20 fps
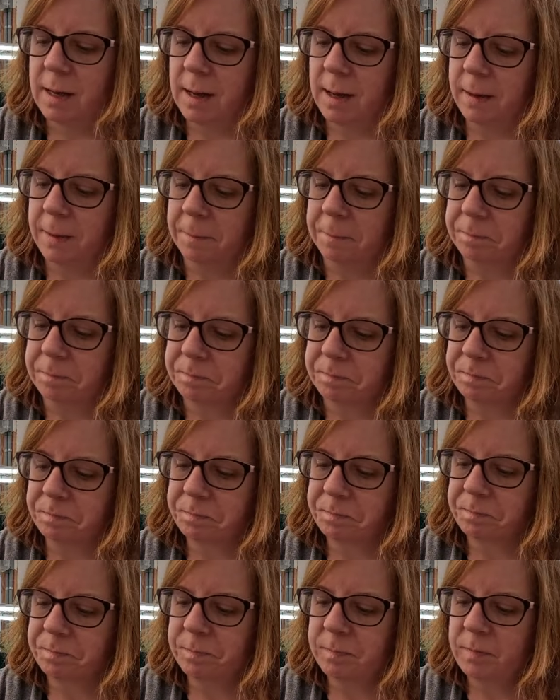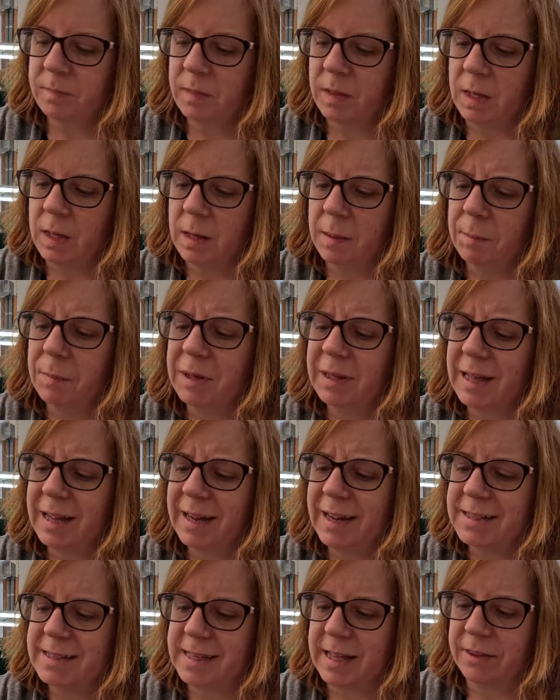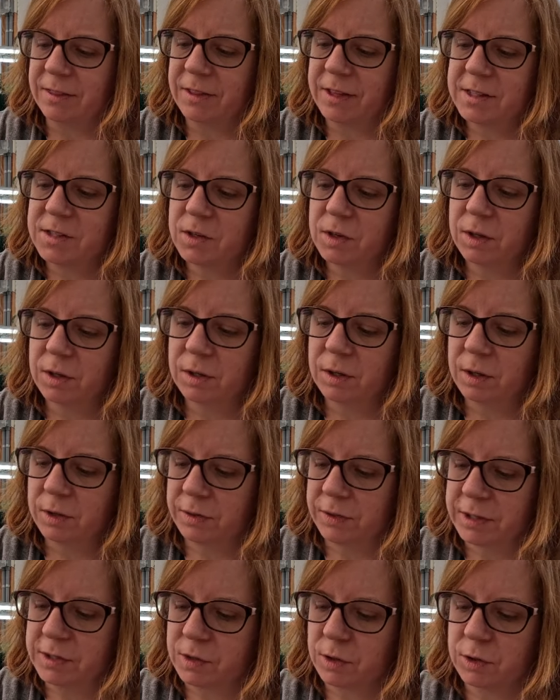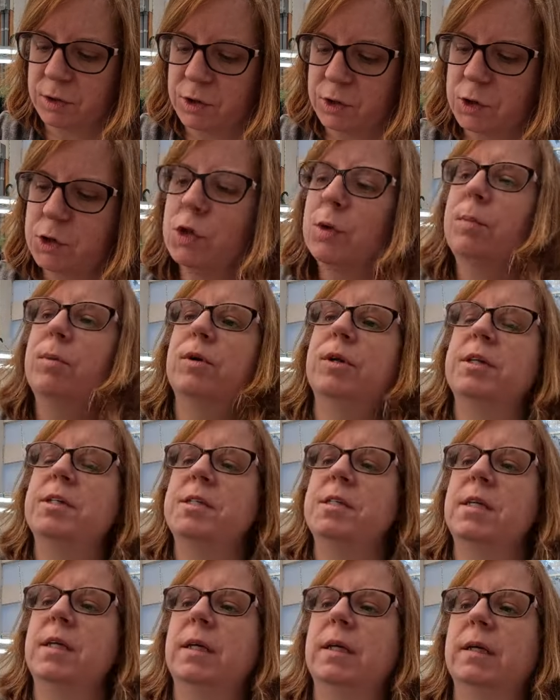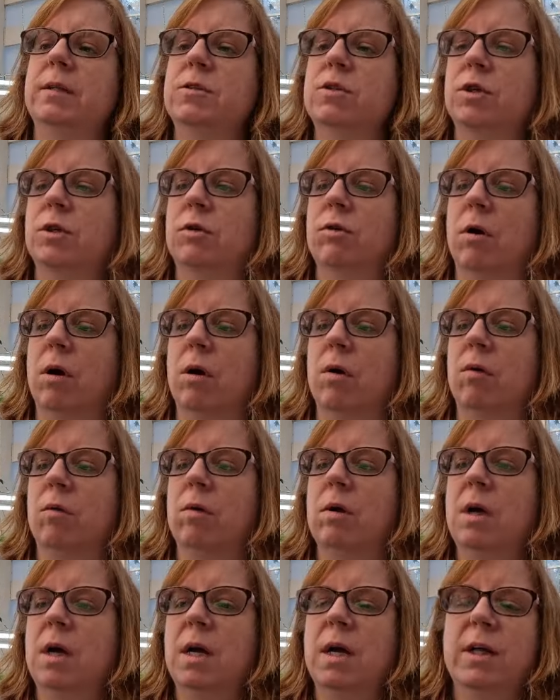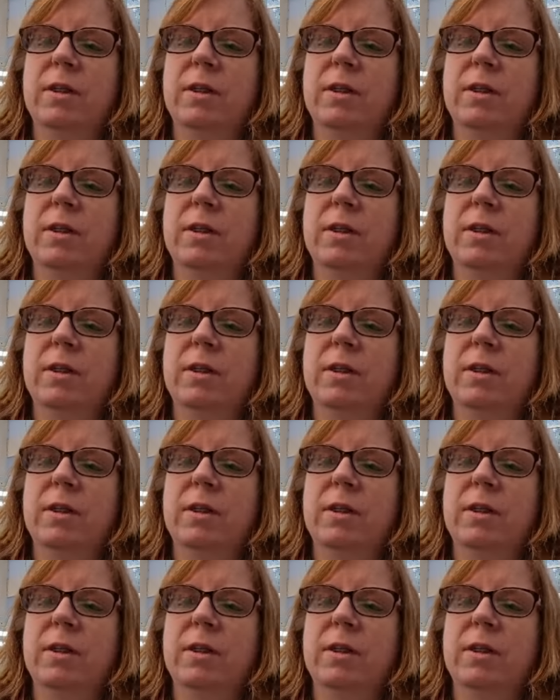But like I said, these are super easy to grow.